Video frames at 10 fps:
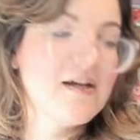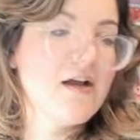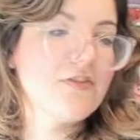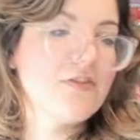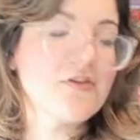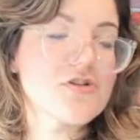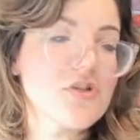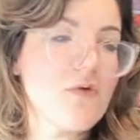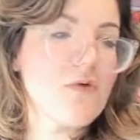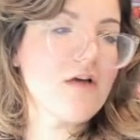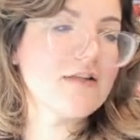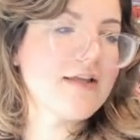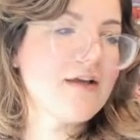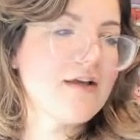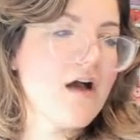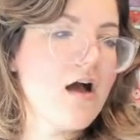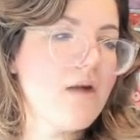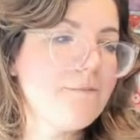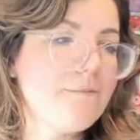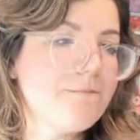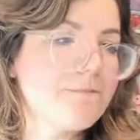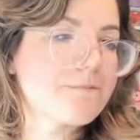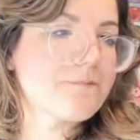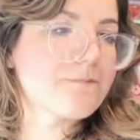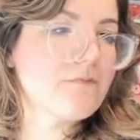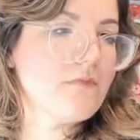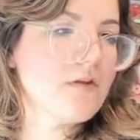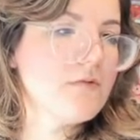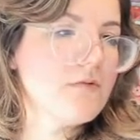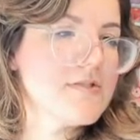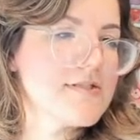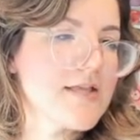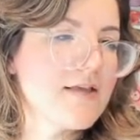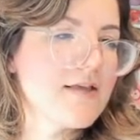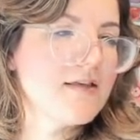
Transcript: They're so ugly. What does it say?